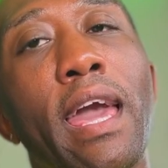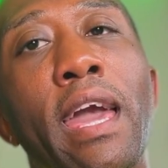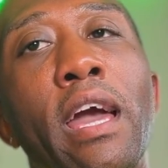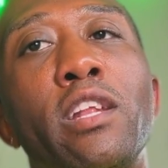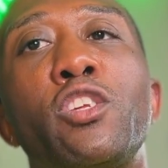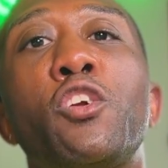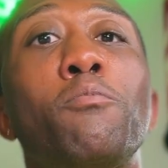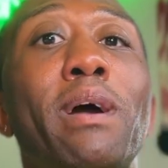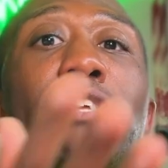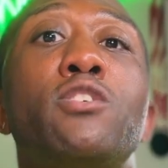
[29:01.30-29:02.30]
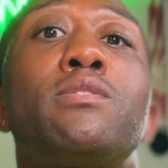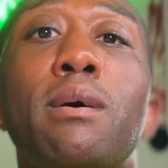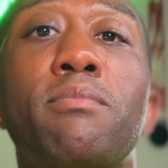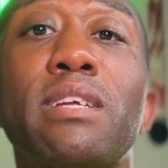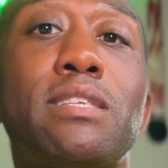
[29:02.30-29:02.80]
and you might do
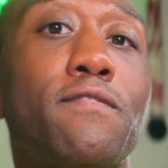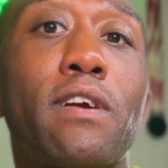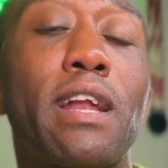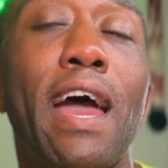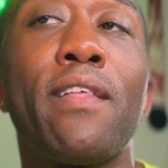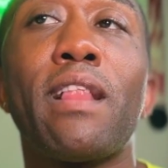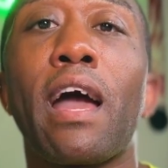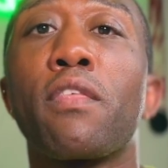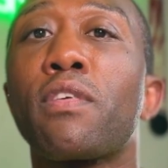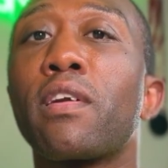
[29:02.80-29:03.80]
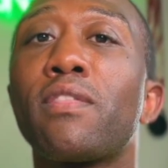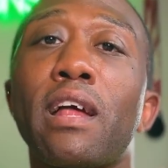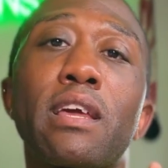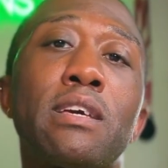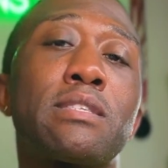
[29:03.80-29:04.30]
something different, and I think
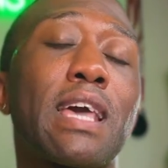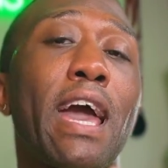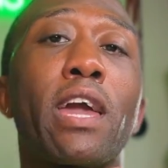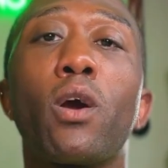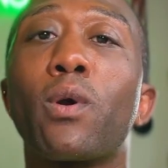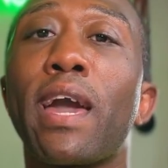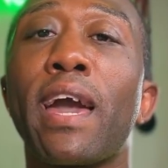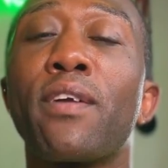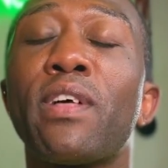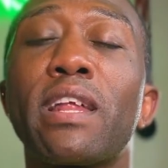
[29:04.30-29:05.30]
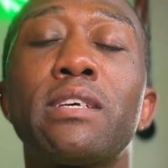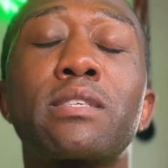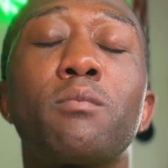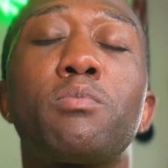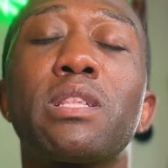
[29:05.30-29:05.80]
that is a-okay. That is
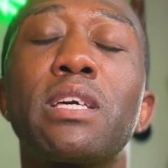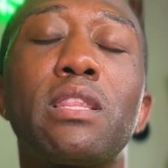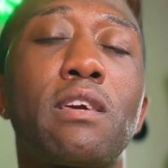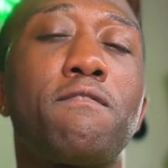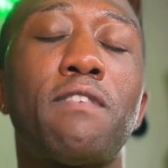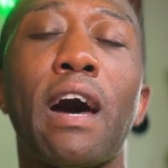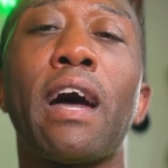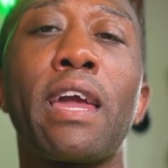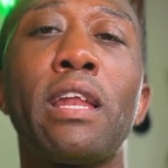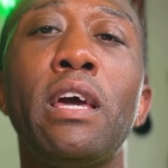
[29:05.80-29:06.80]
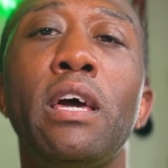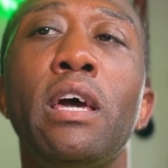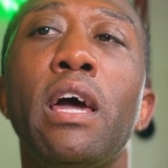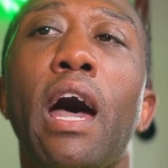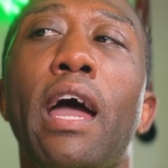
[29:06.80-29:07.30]
completely fine.
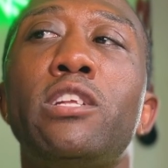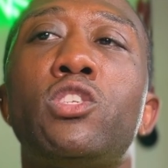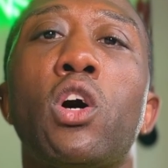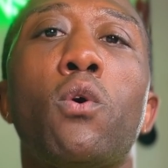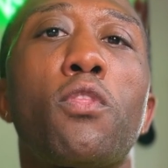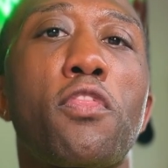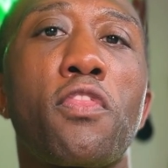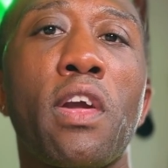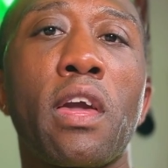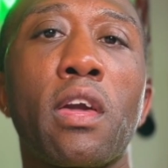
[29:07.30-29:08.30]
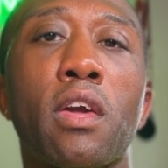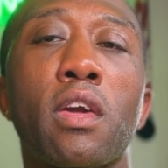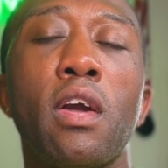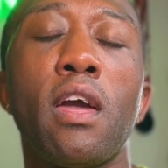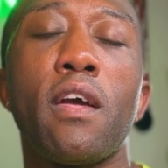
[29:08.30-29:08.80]
I don't think
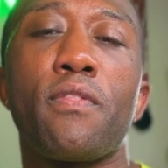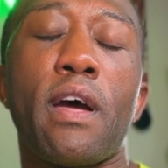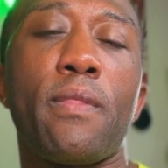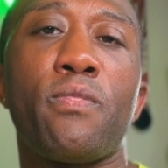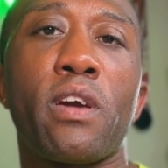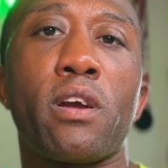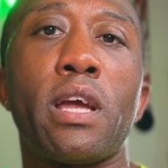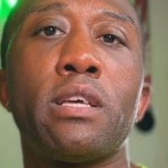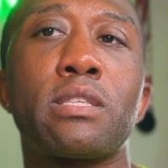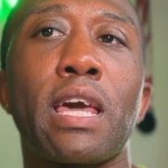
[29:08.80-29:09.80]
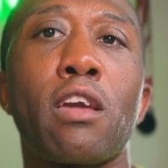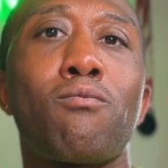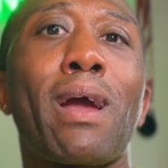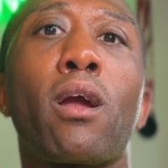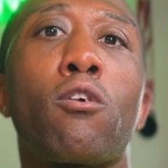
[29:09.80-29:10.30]
that there is a
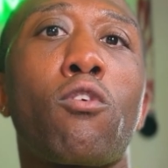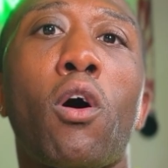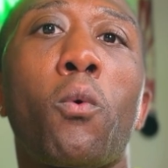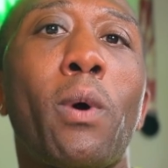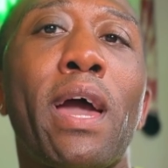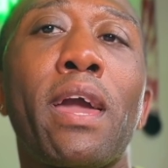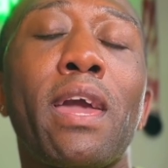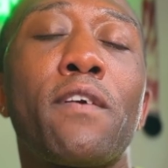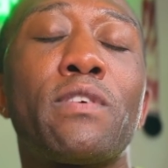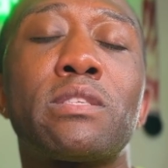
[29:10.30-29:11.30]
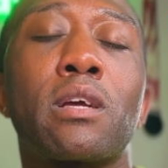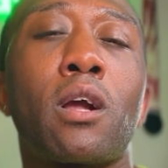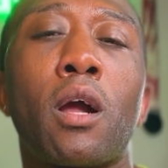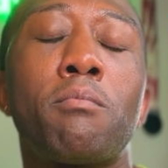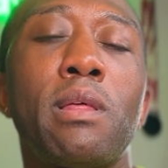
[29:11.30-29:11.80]
right or wrong way. If it's a
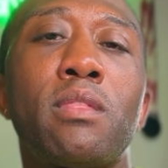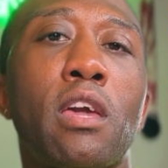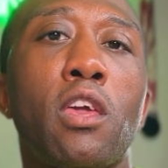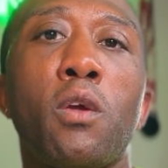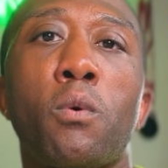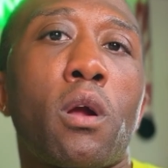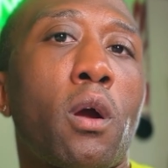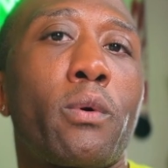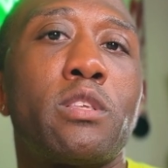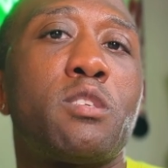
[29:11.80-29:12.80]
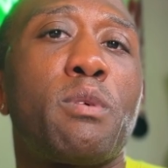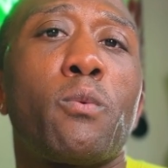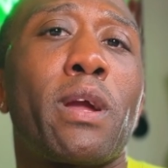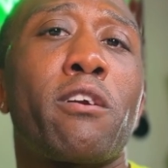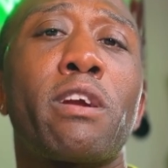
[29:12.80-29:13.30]
garment that you are going to be
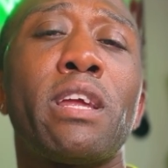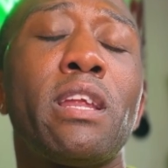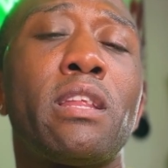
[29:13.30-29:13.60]
wearing